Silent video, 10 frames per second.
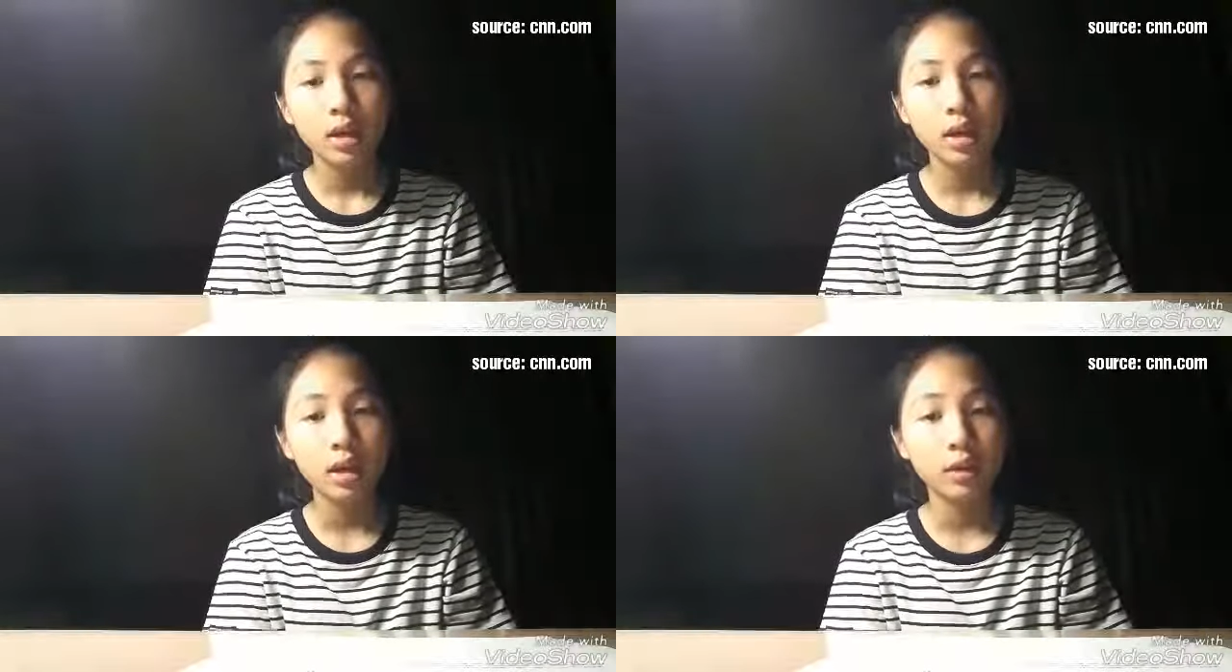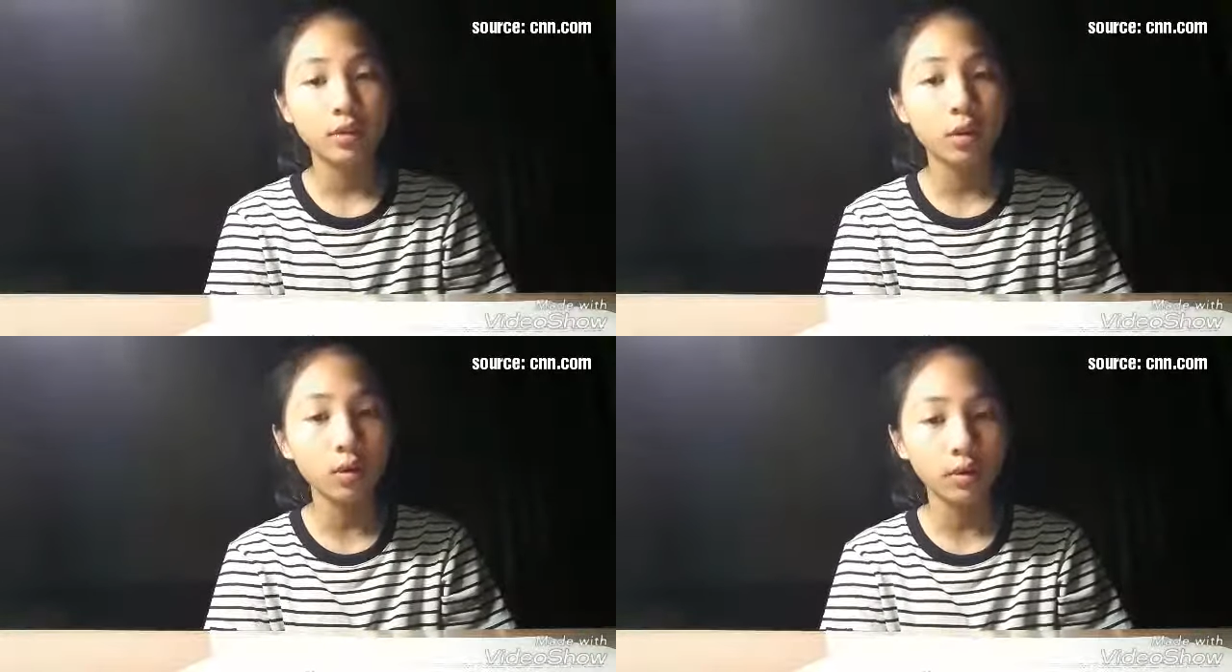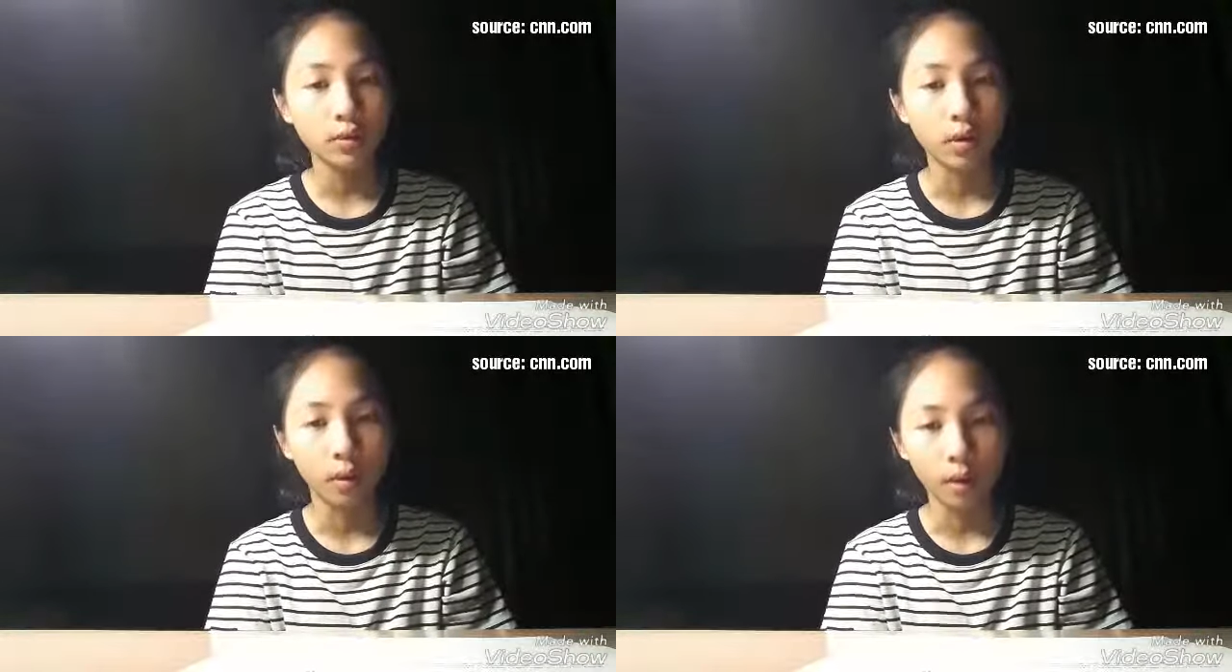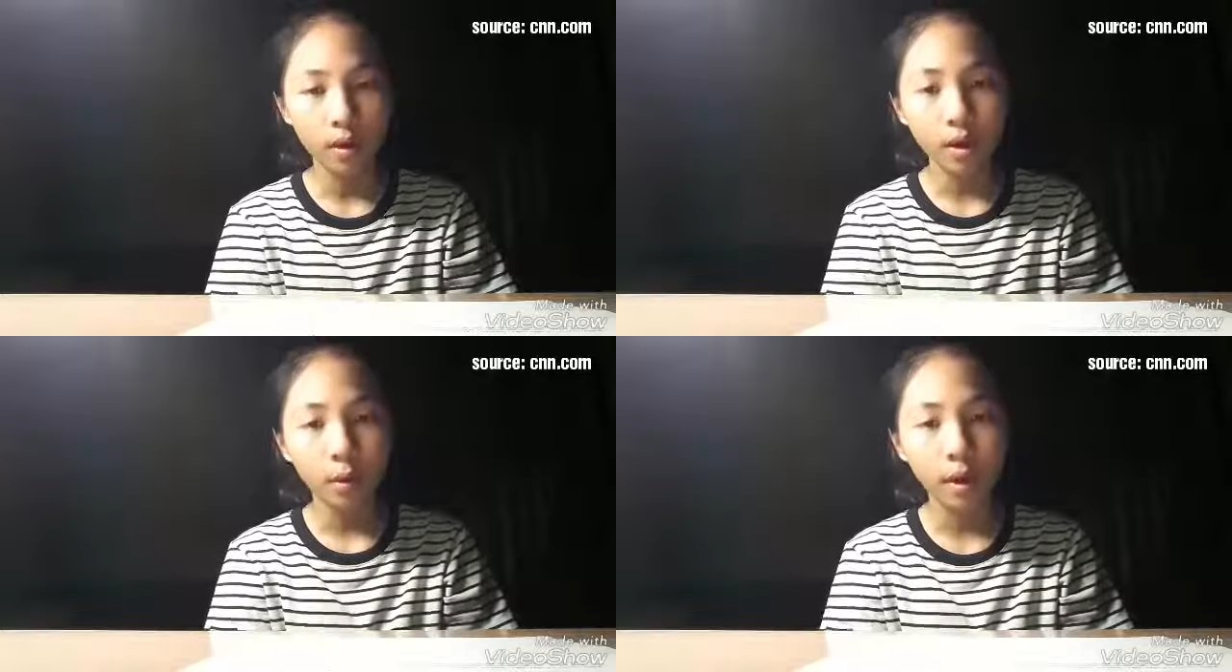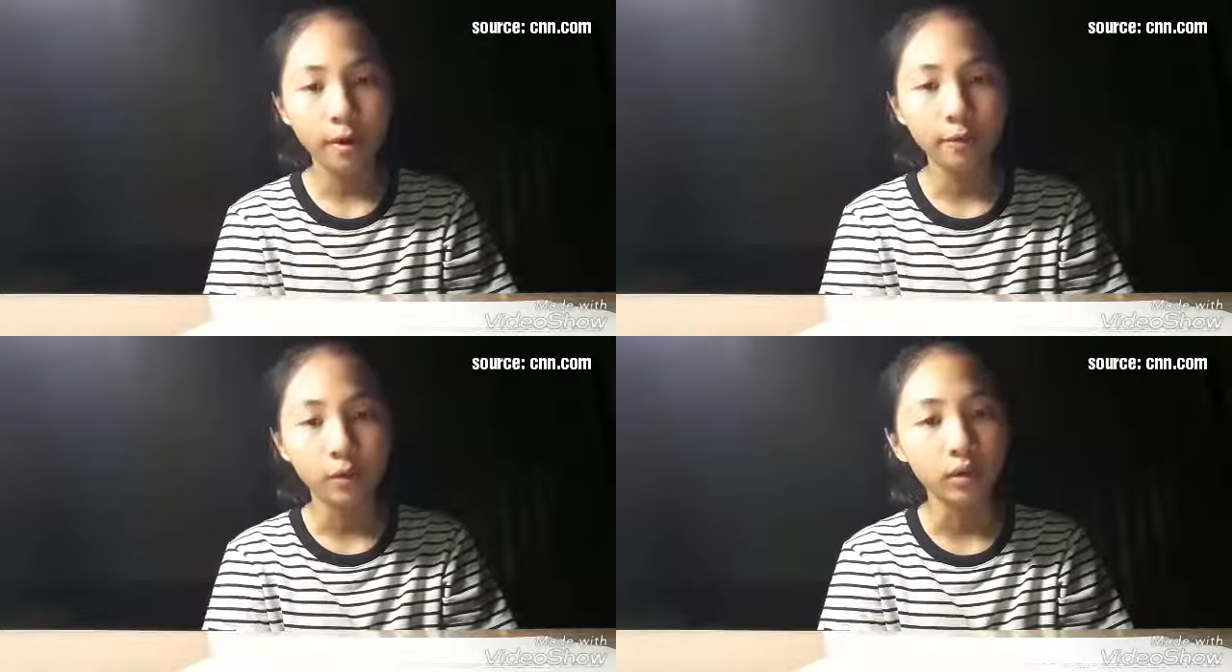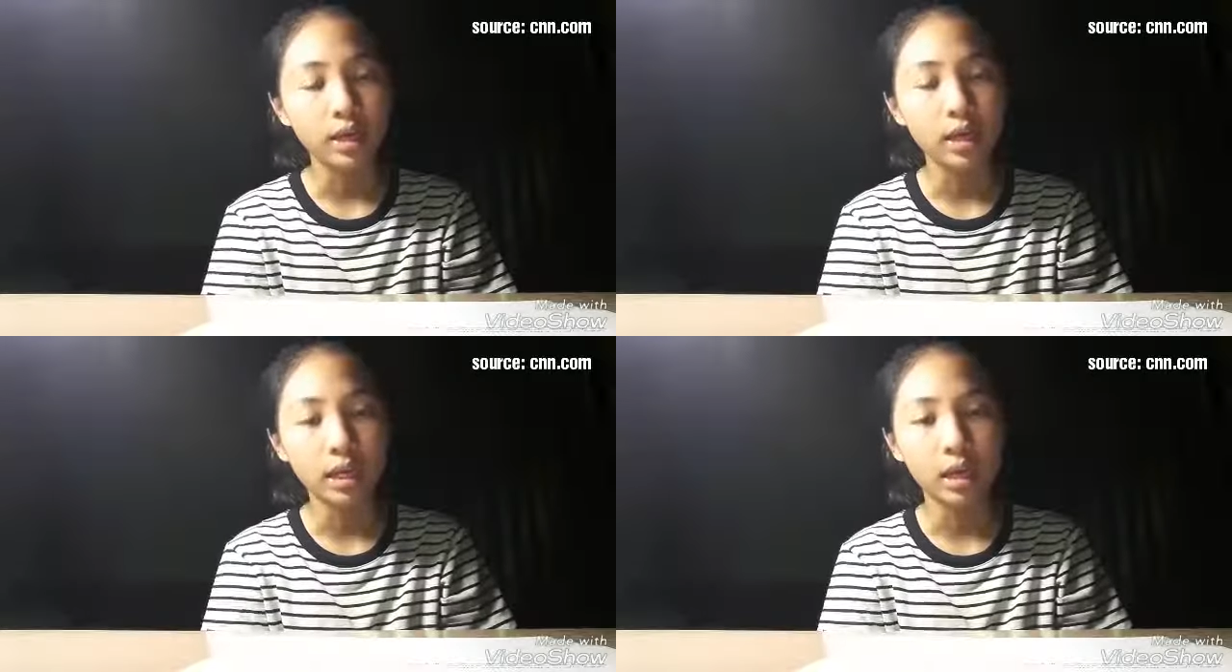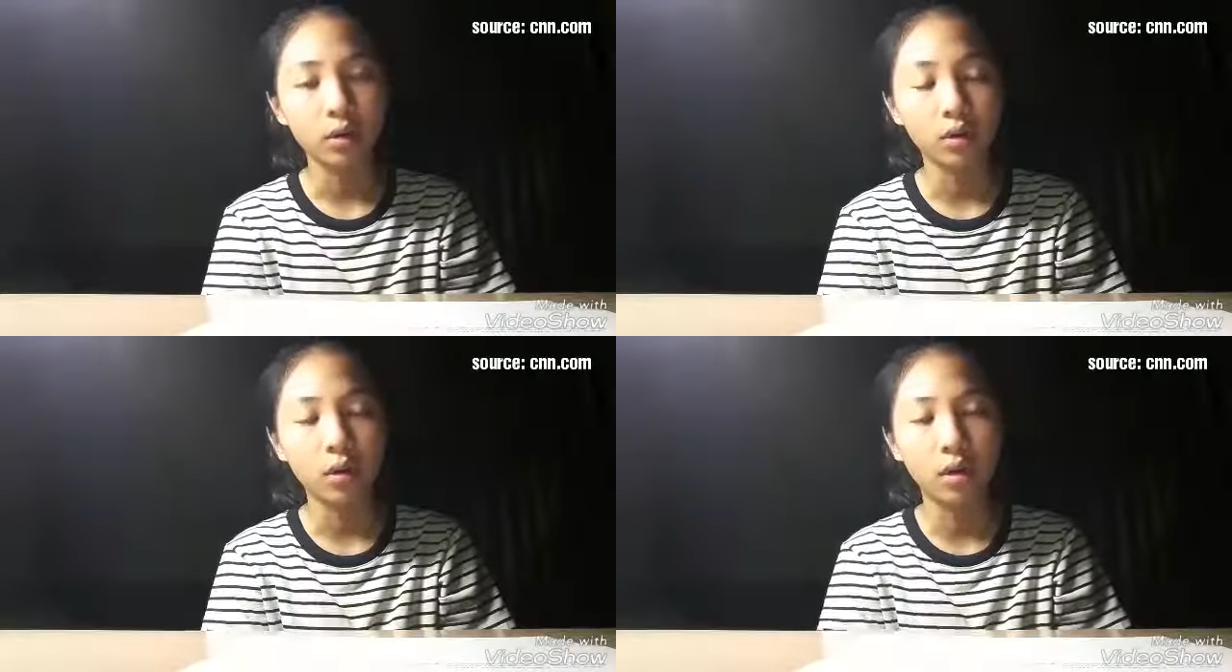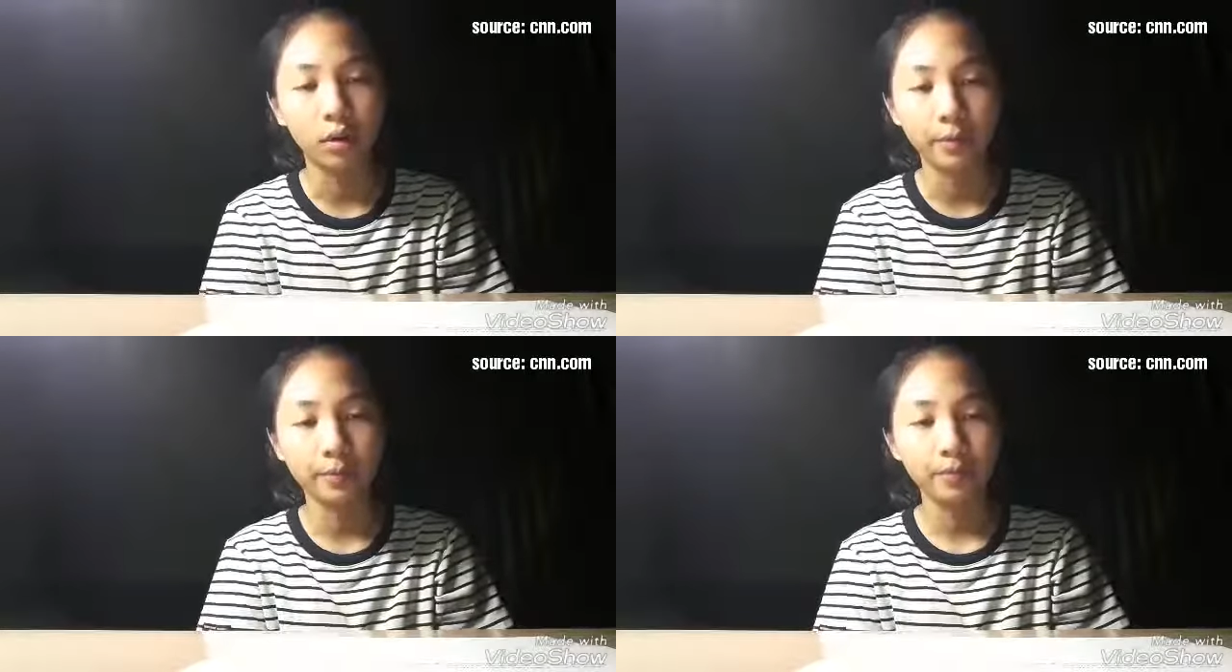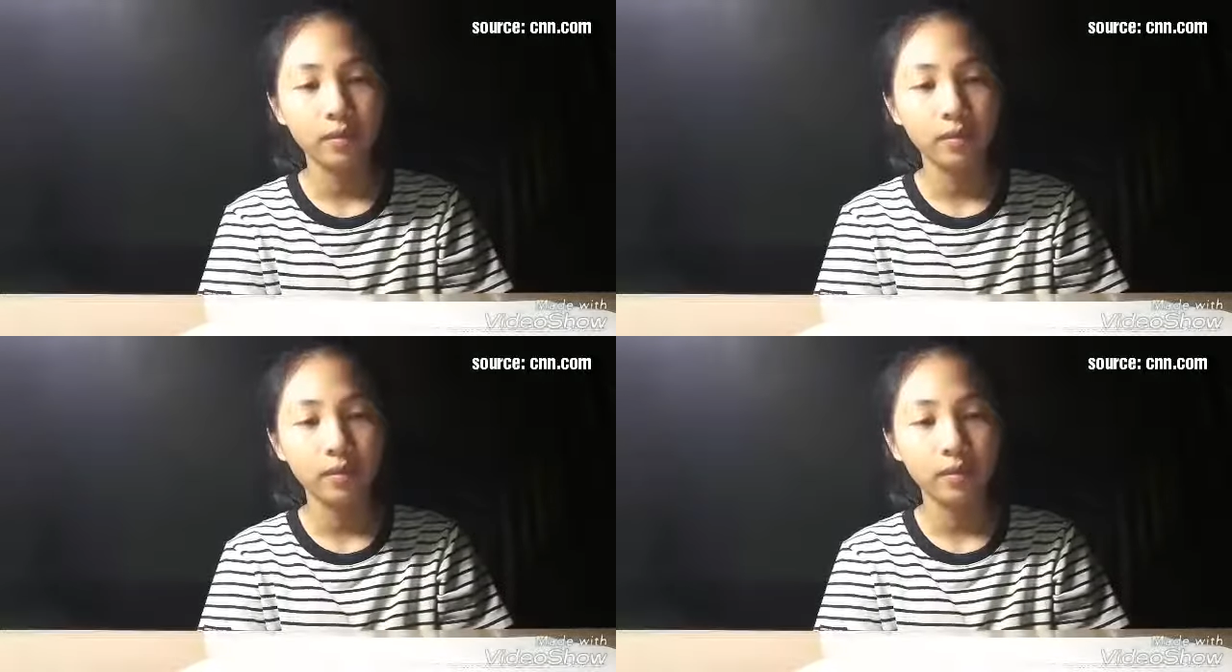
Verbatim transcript: It is also where flooding can occur.